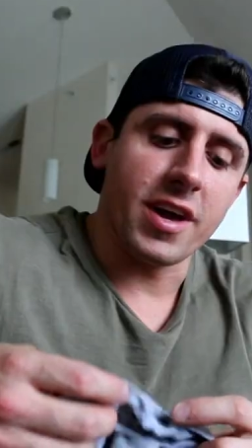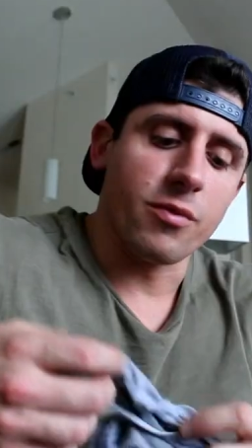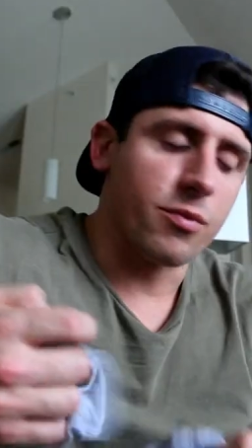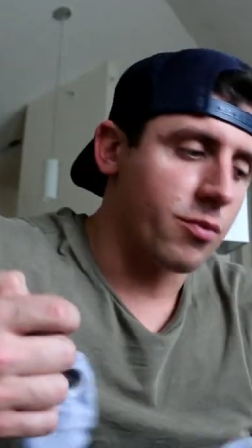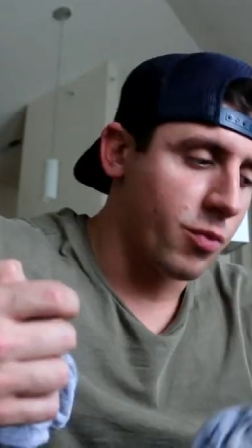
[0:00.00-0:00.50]

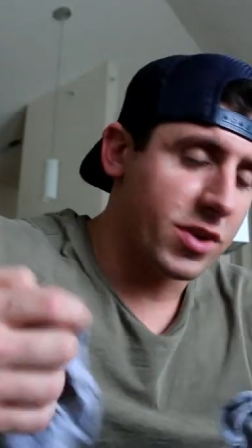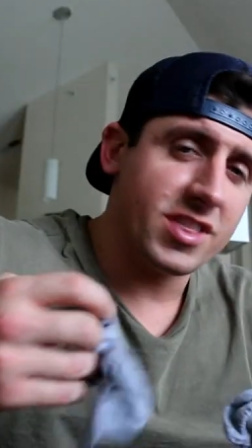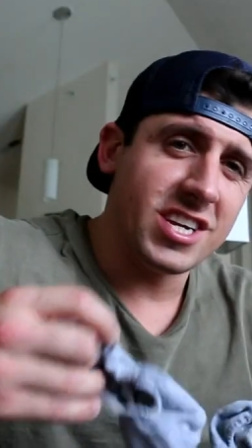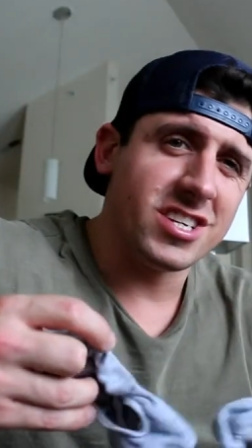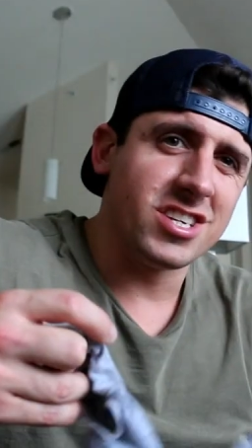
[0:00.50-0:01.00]
And with
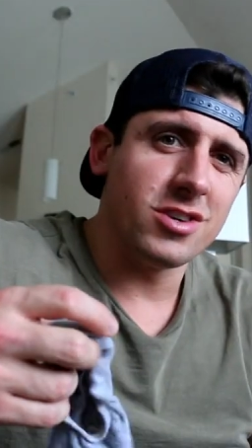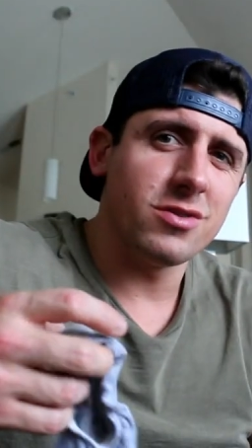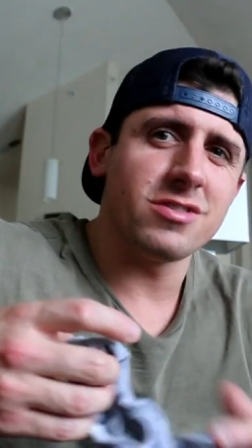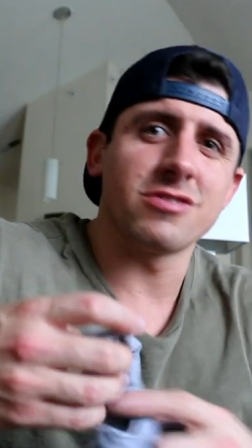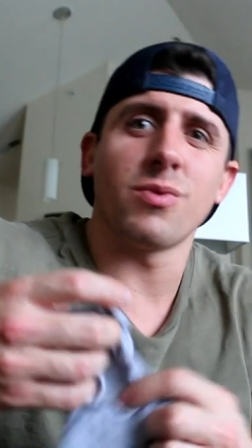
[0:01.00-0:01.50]
these
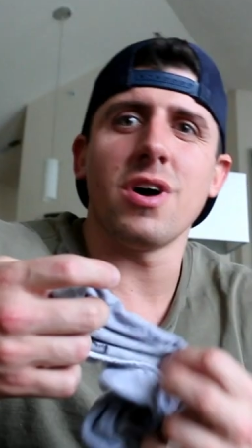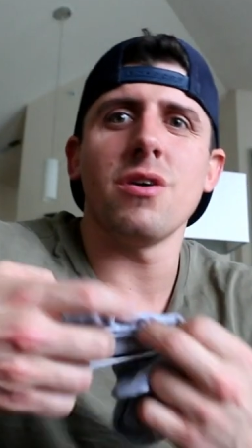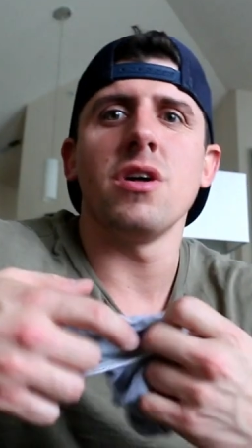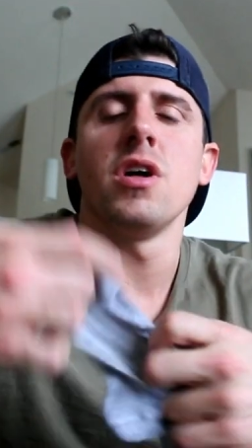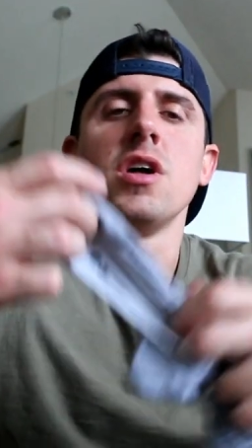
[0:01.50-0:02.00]
shoes as
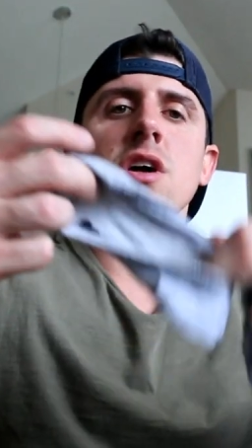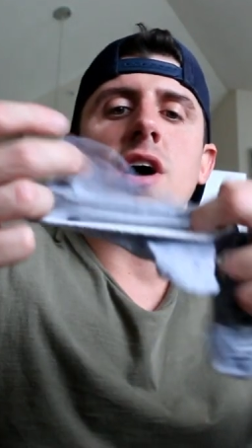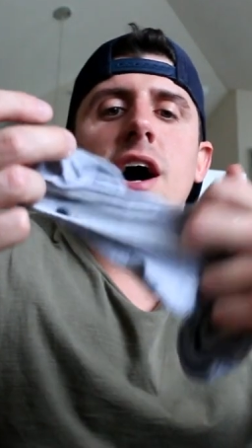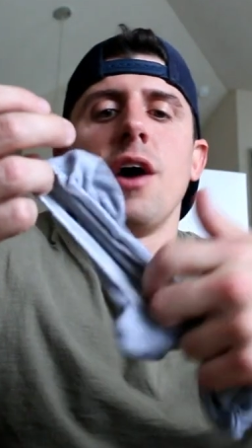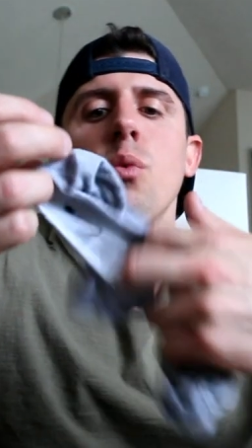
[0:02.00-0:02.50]
well,
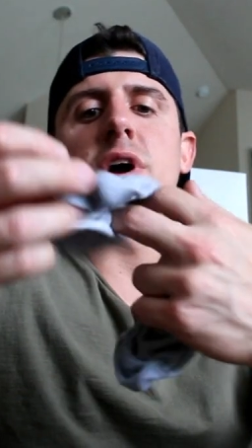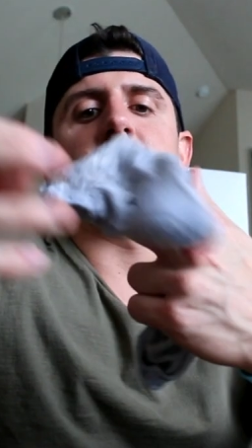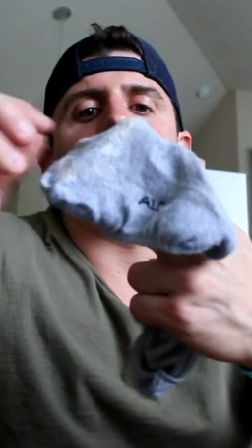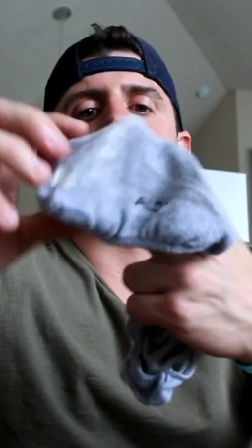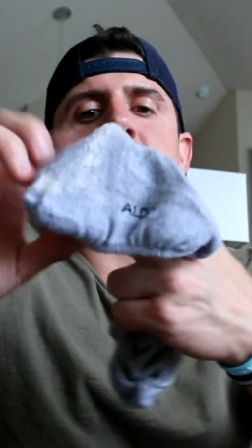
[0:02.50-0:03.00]
I
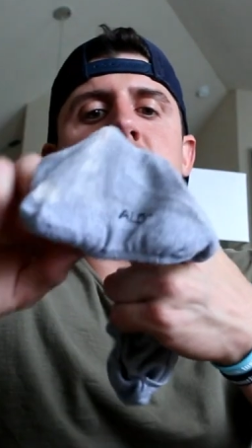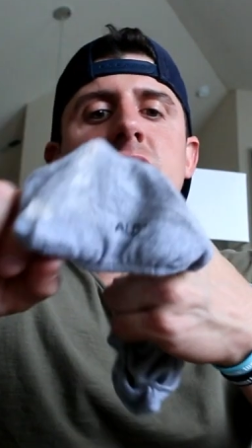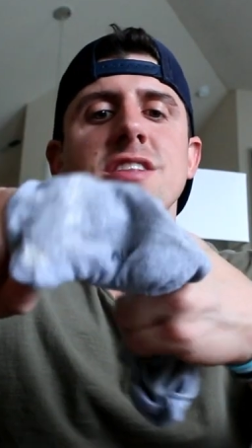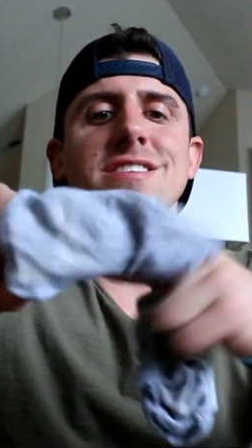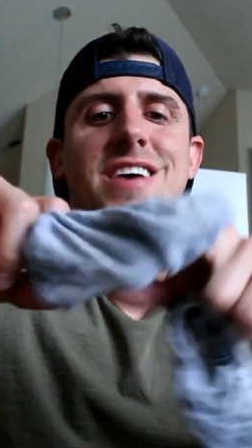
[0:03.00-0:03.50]
wear
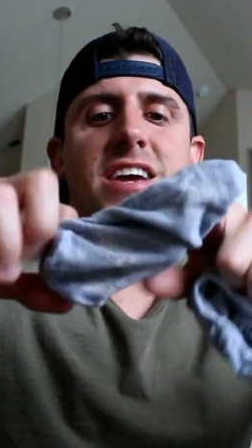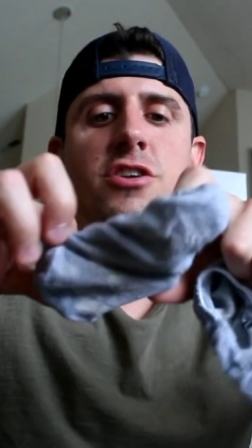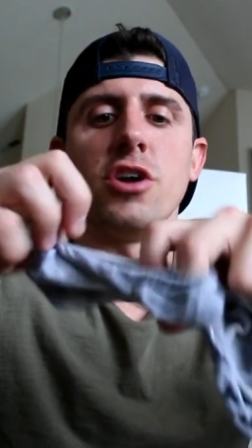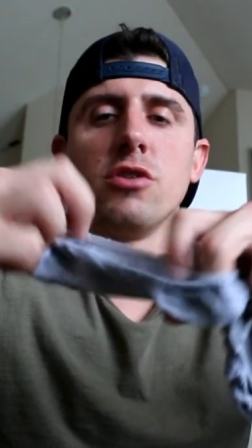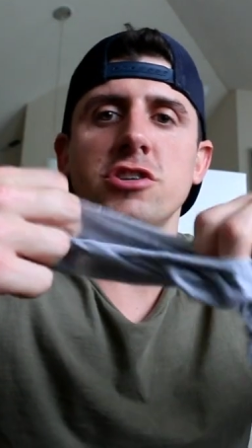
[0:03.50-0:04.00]
these like
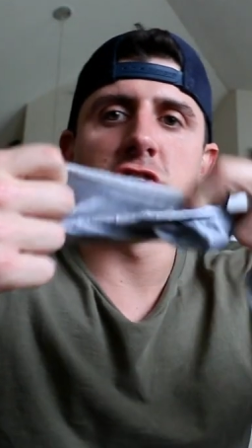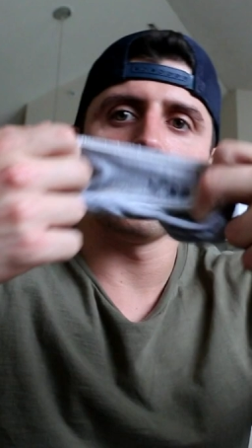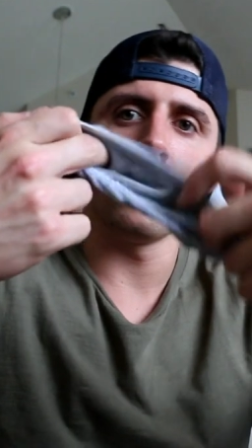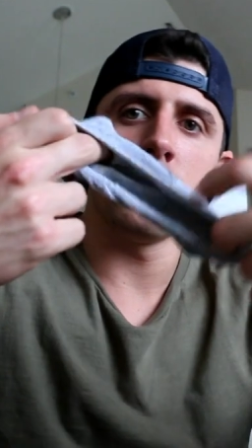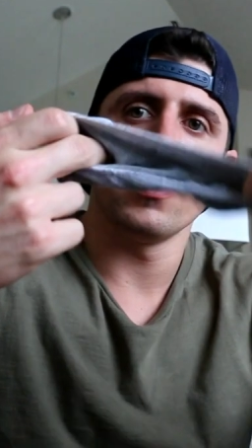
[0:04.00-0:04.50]
no-show